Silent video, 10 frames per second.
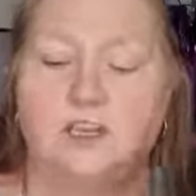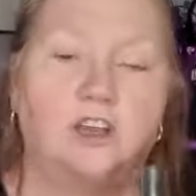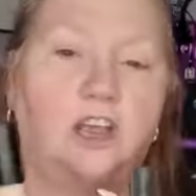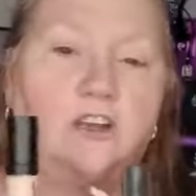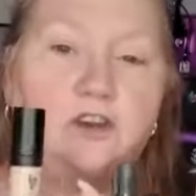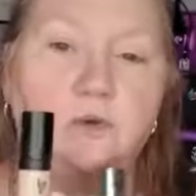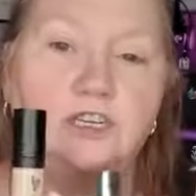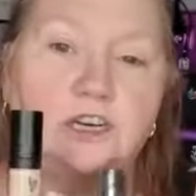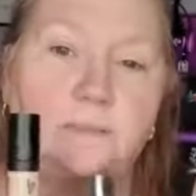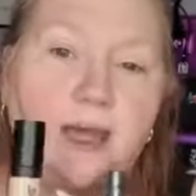So if you were
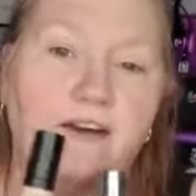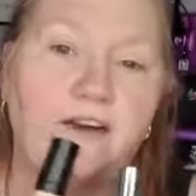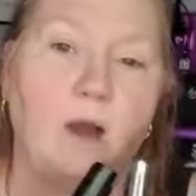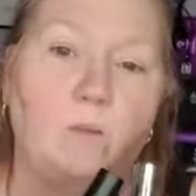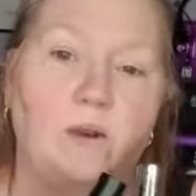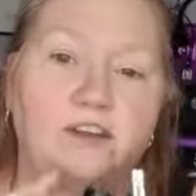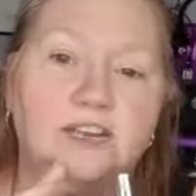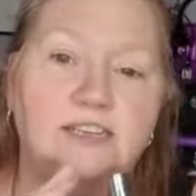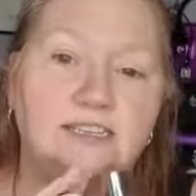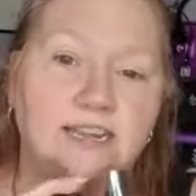to pair it up with a
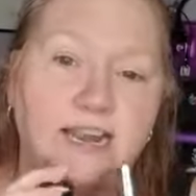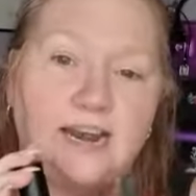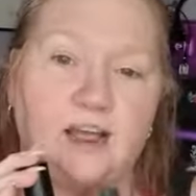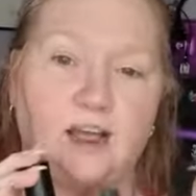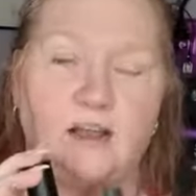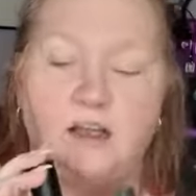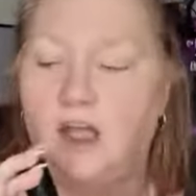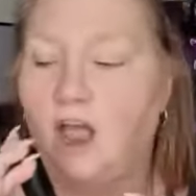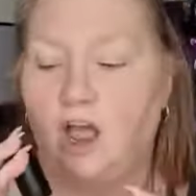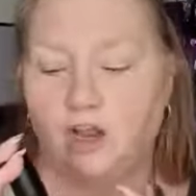concealer,
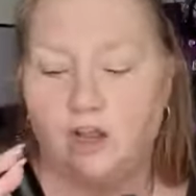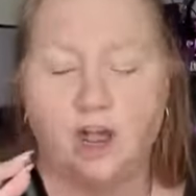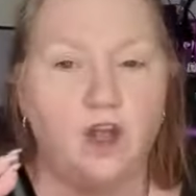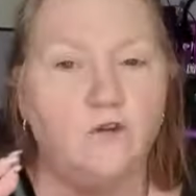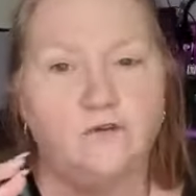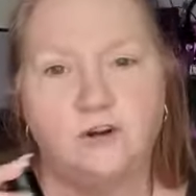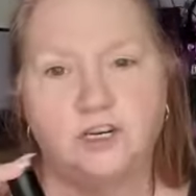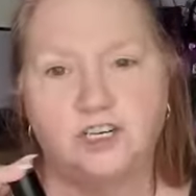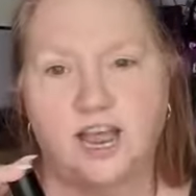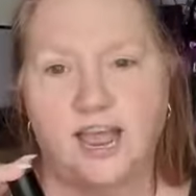go for a
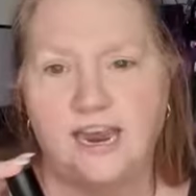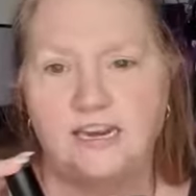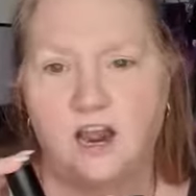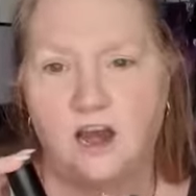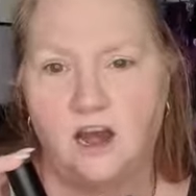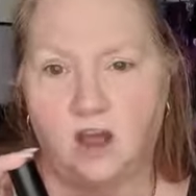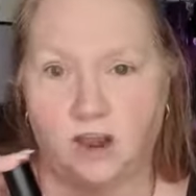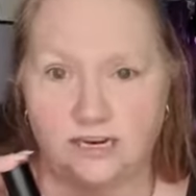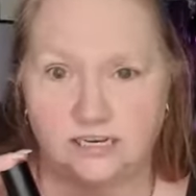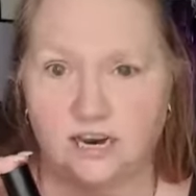shade
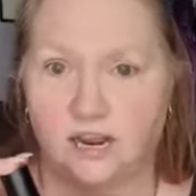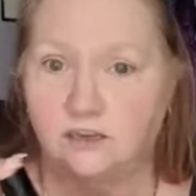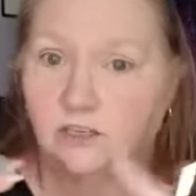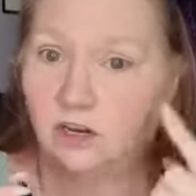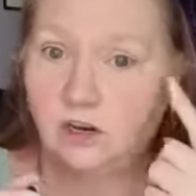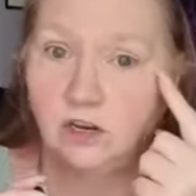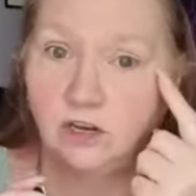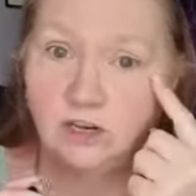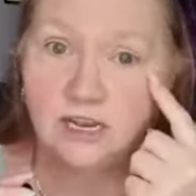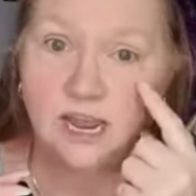lighter, so you can
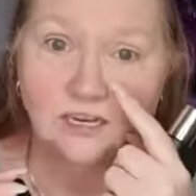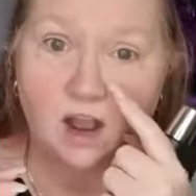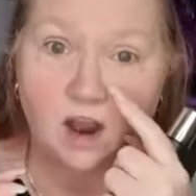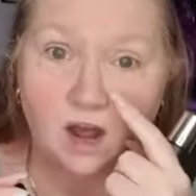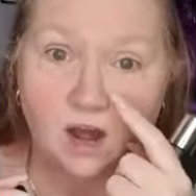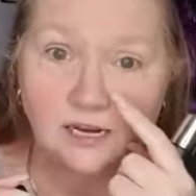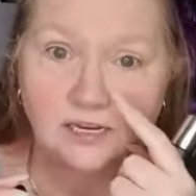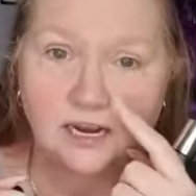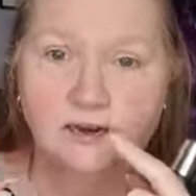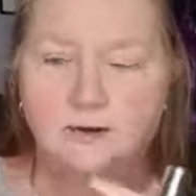use it as a
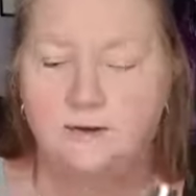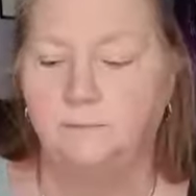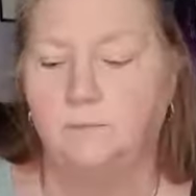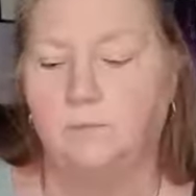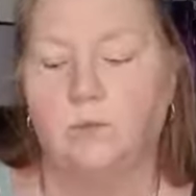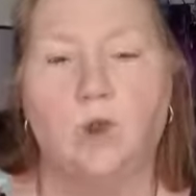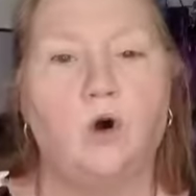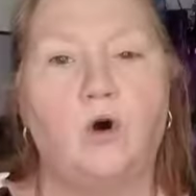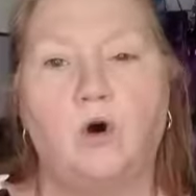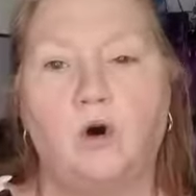highlighter,
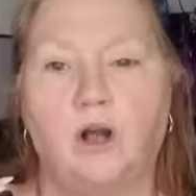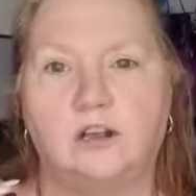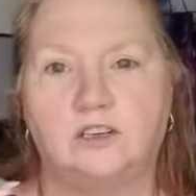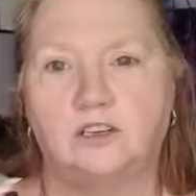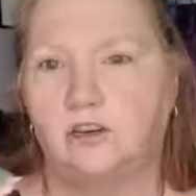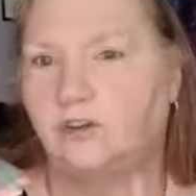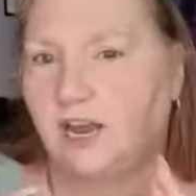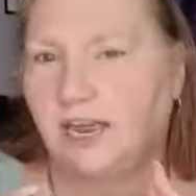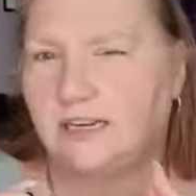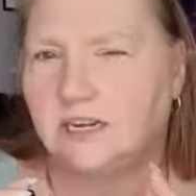or 2
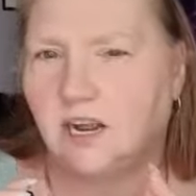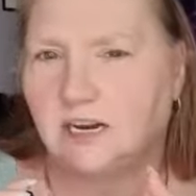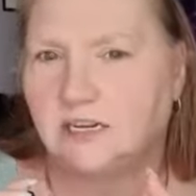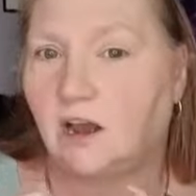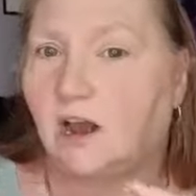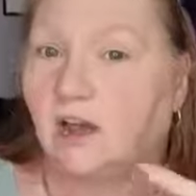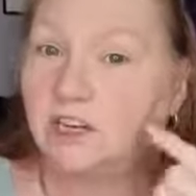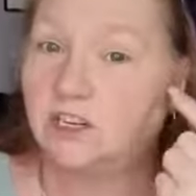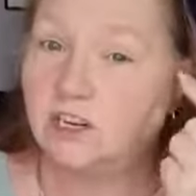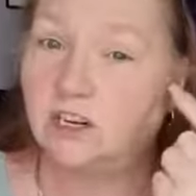shades slightly
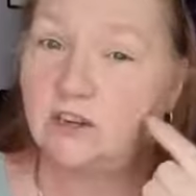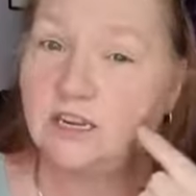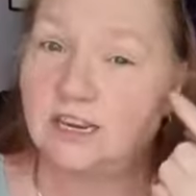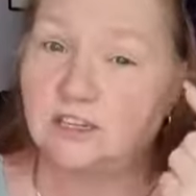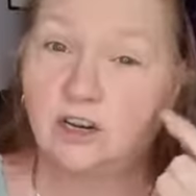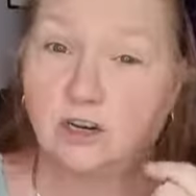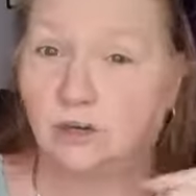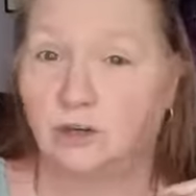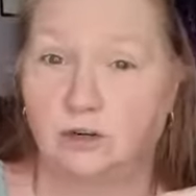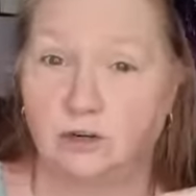darker to use it to
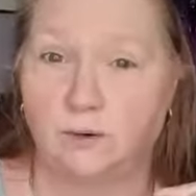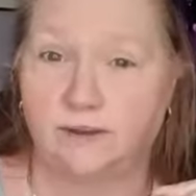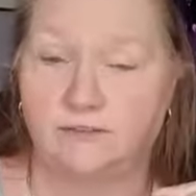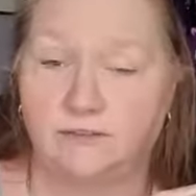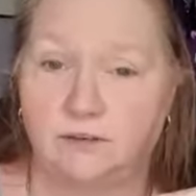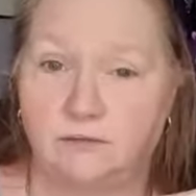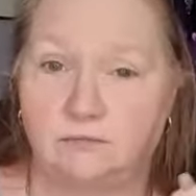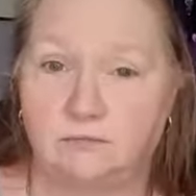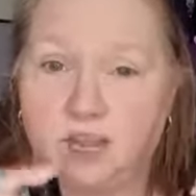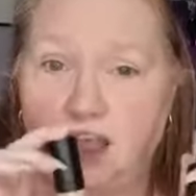contour with,
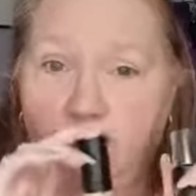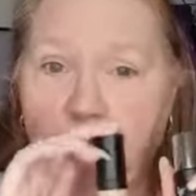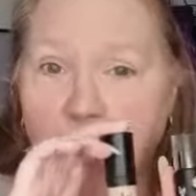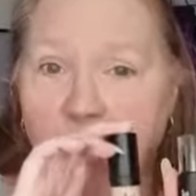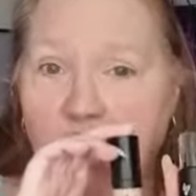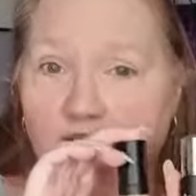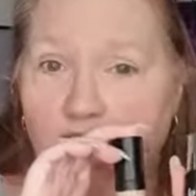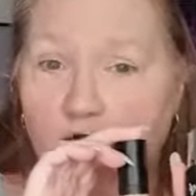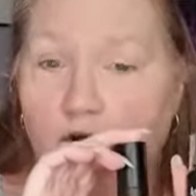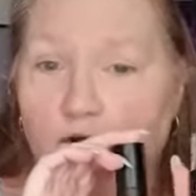if you were to
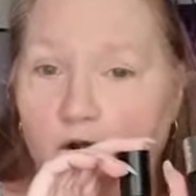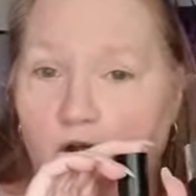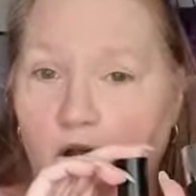get your